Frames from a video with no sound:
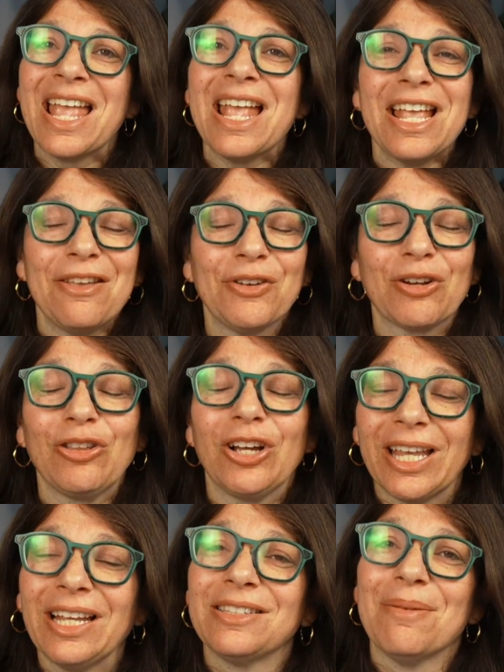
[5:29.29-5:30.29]
If you're
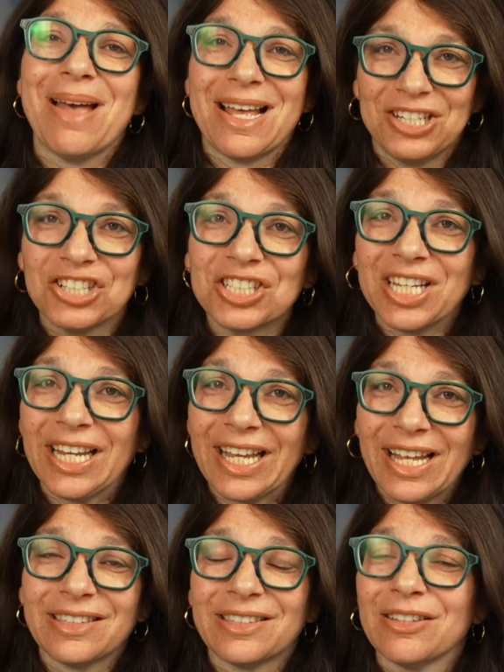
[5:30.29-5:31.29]
looking to manage
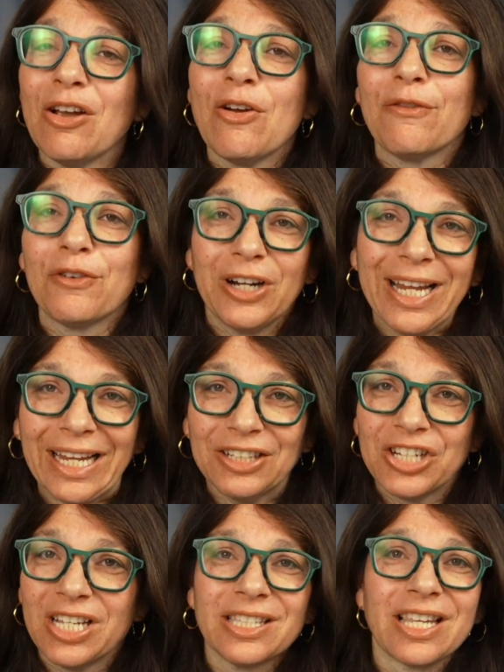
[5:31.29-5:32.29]
tickets for
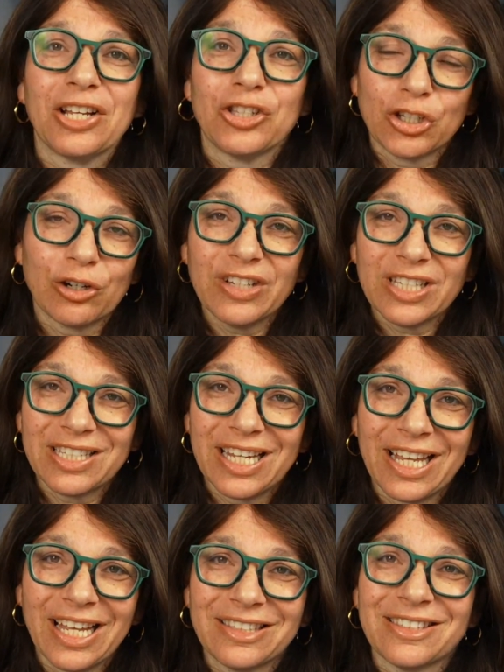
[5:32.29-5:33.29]
agents like service
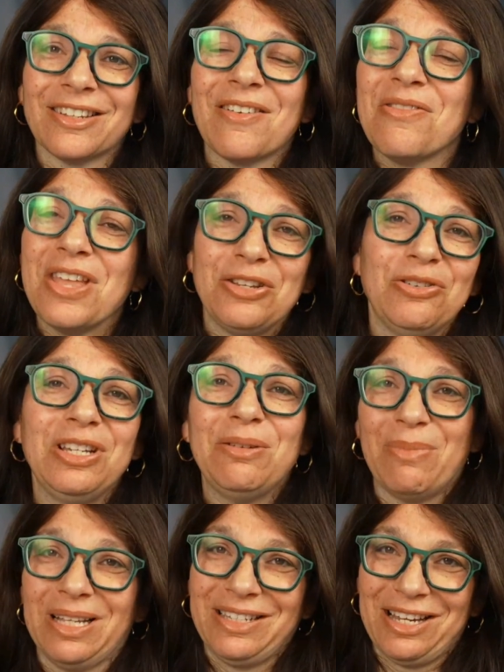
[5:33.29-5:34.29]
tickets, then you need
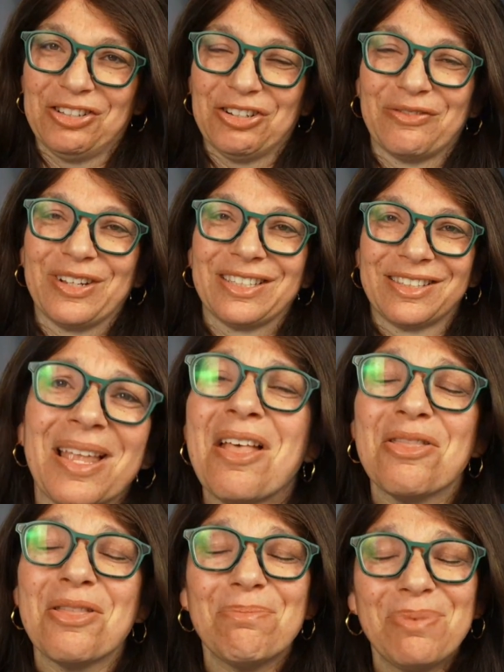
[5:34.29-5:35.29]
Monday Service.
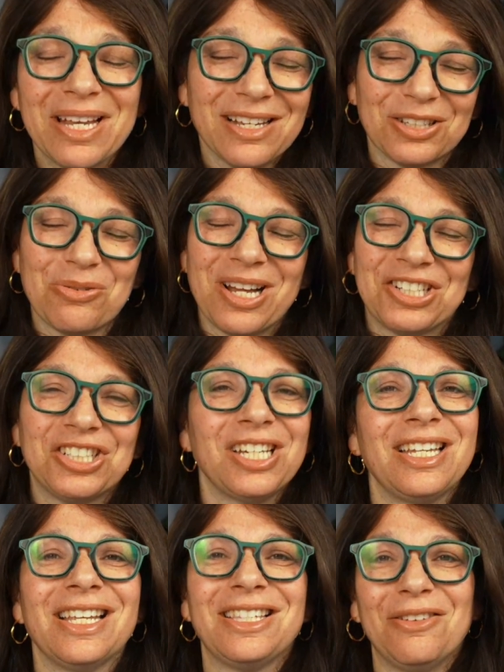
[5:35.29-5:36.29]
The biggest question
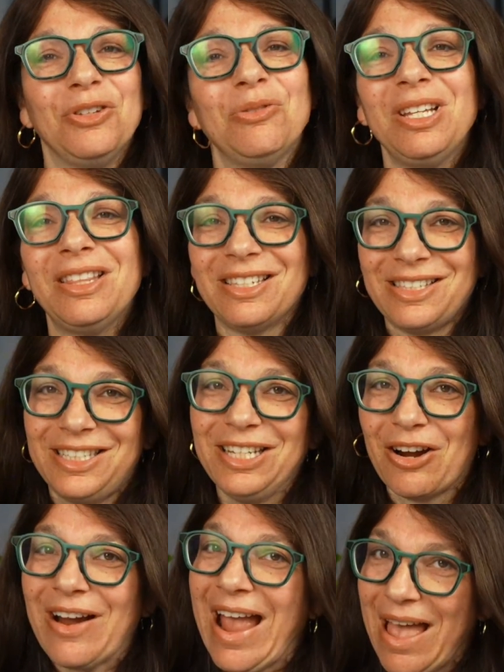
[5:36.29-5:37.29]
is if you need the
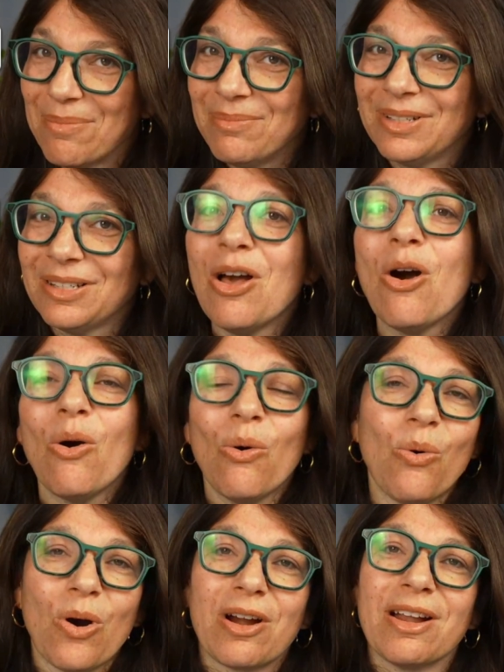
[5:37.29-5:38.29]
CRM
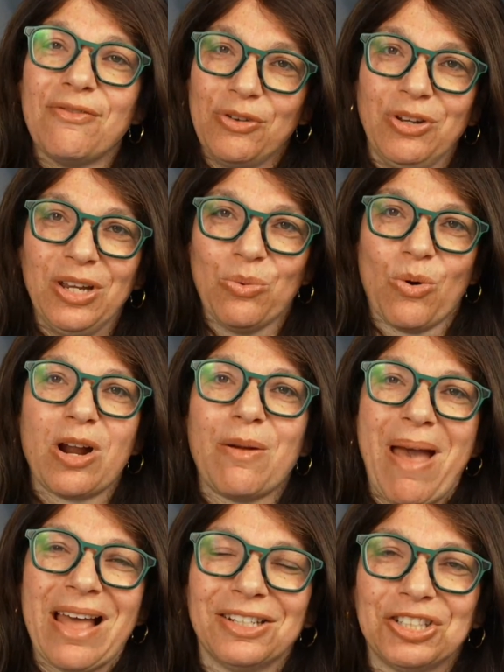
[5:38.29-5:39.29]
or if you need work
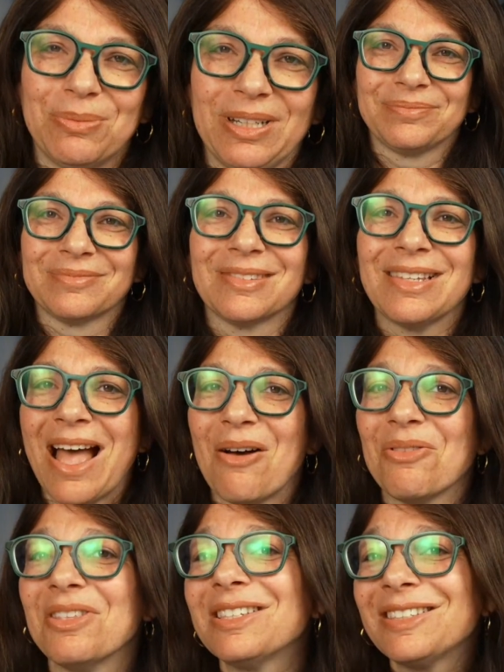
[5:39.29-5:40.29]
management. Now,
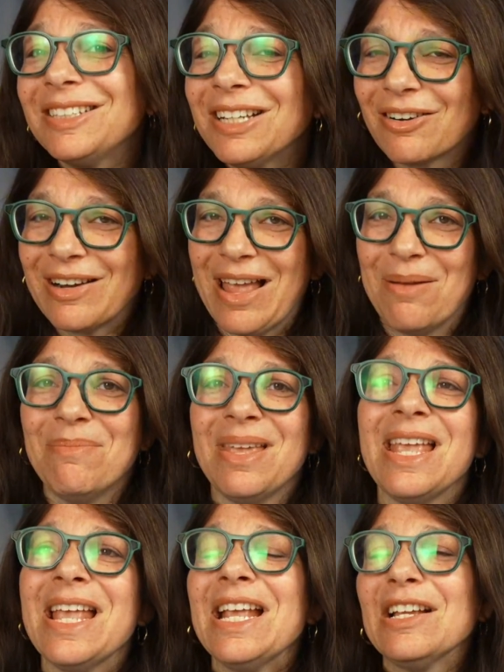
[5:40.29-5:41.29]
the CRM
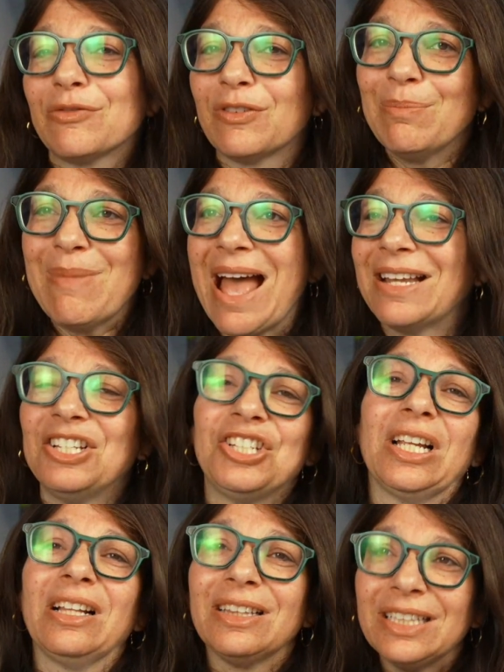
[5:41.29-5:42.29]
is for
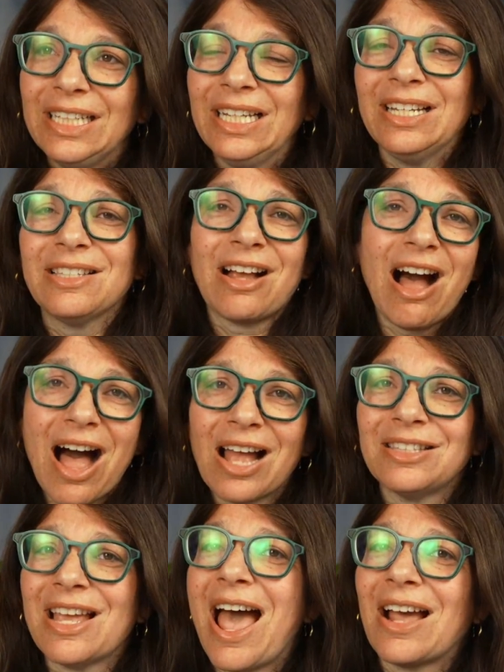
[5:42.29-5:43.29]
managing leads,
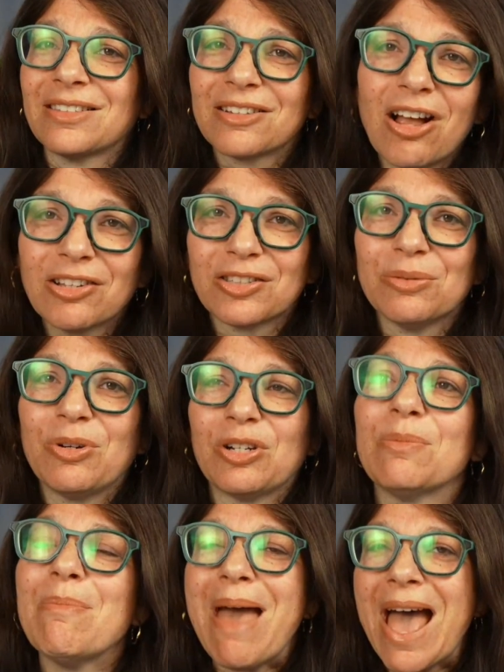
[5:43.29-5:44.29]
contacts, customers,
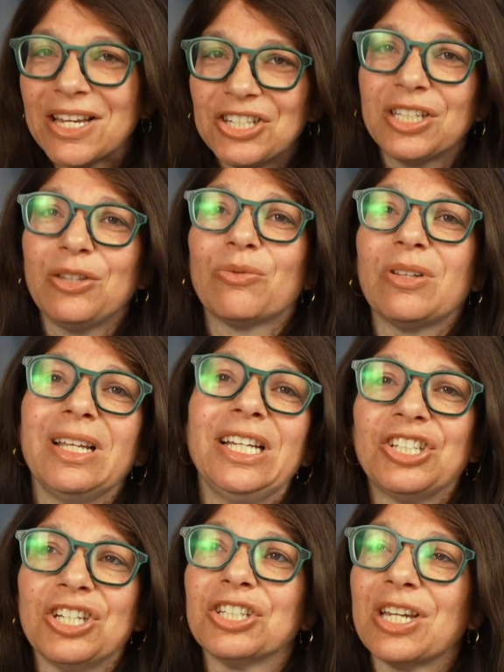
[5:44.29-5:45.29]
managing the
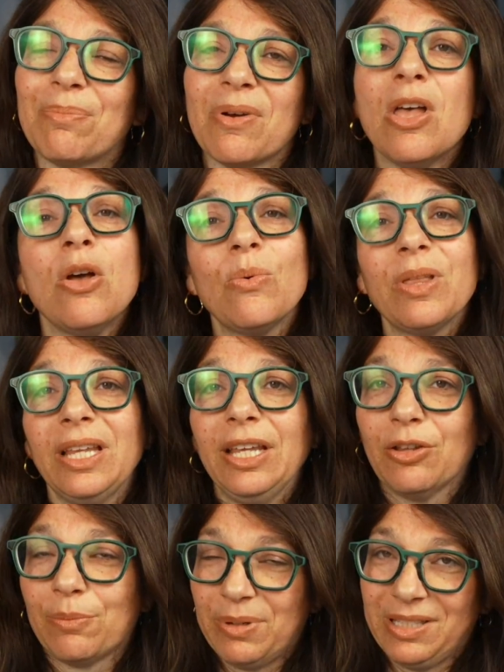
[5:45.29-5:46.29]
relationship with
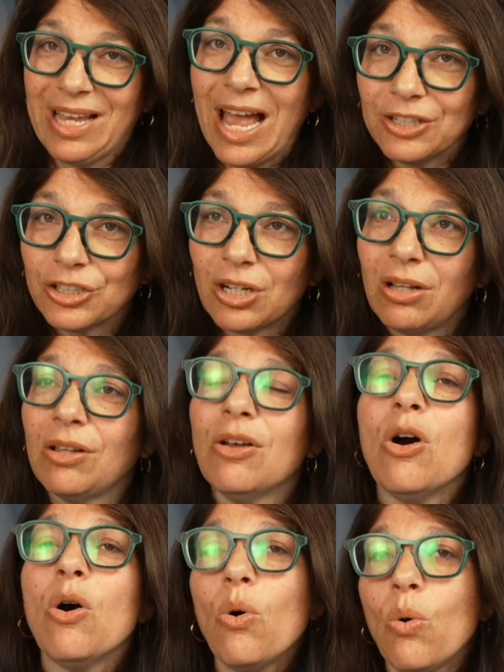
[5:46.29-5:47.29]
either potential
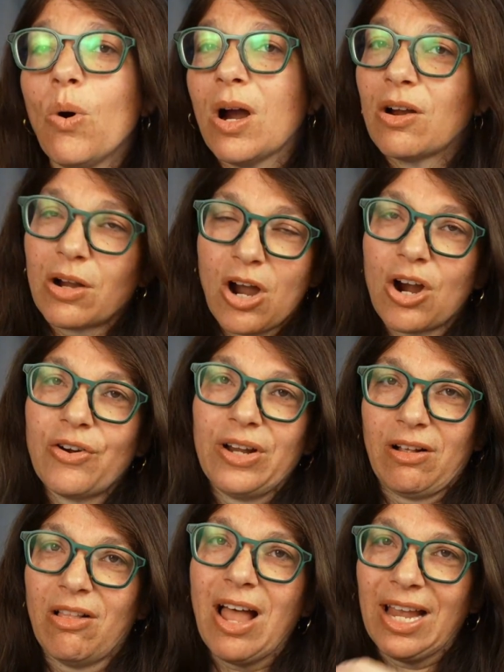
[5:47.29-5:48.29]
or current
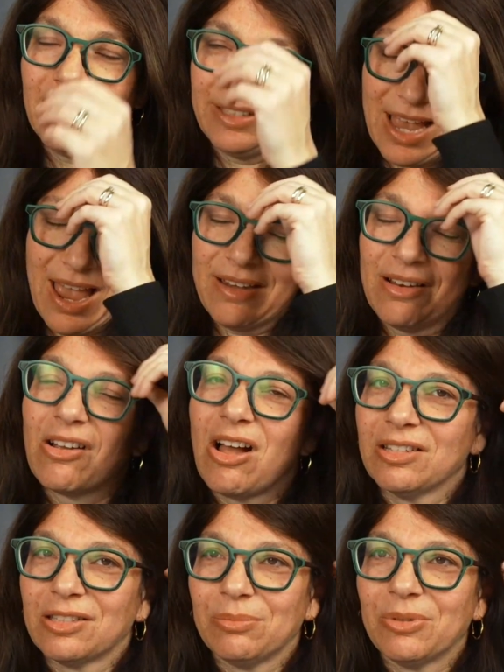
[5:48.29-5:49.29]
clients and
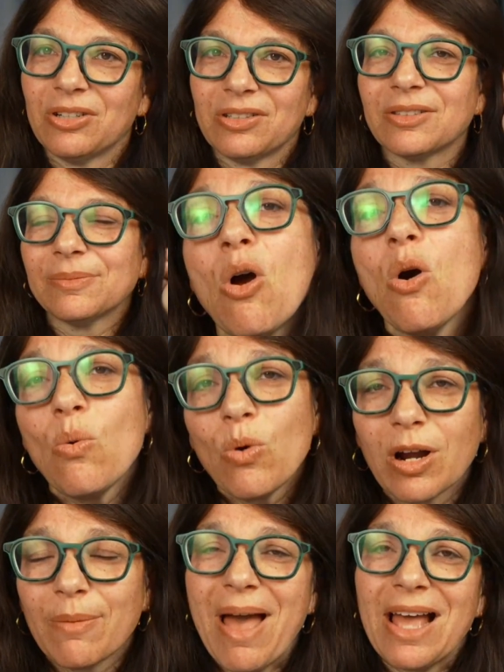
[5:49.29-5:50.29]
customers. Work
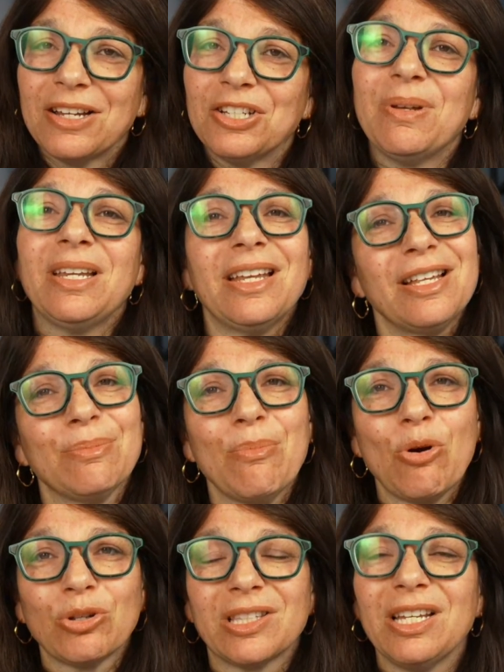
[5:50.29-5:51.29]
management is
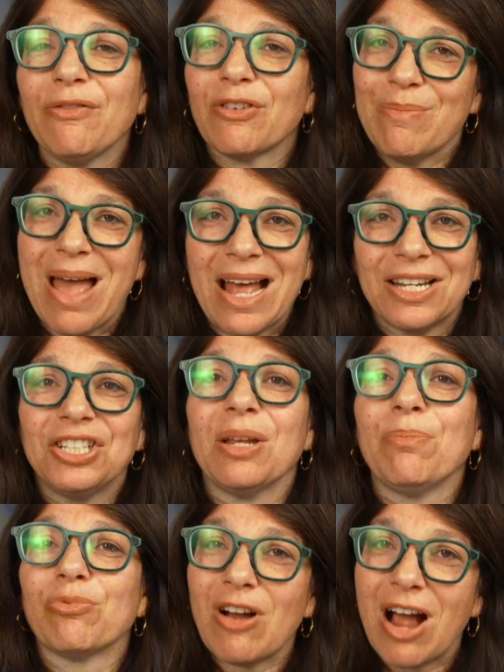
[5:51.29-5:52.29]
mostly for managing
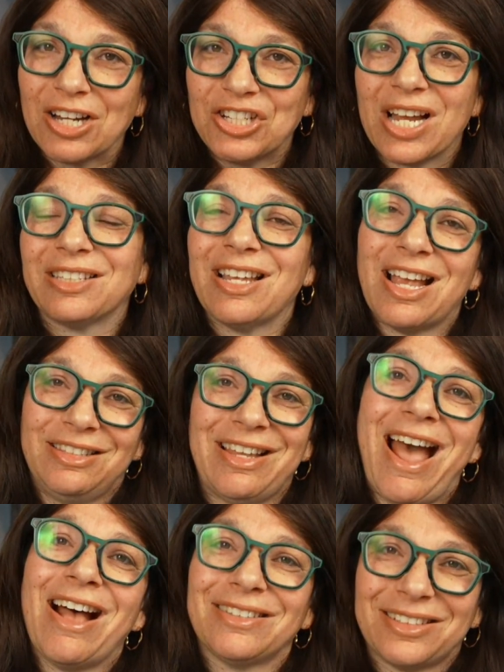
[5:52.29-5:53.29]
projects and
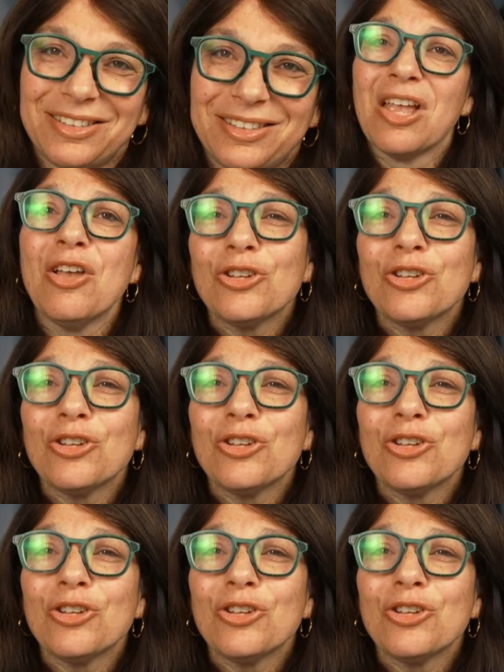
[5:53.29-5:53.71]
tasks.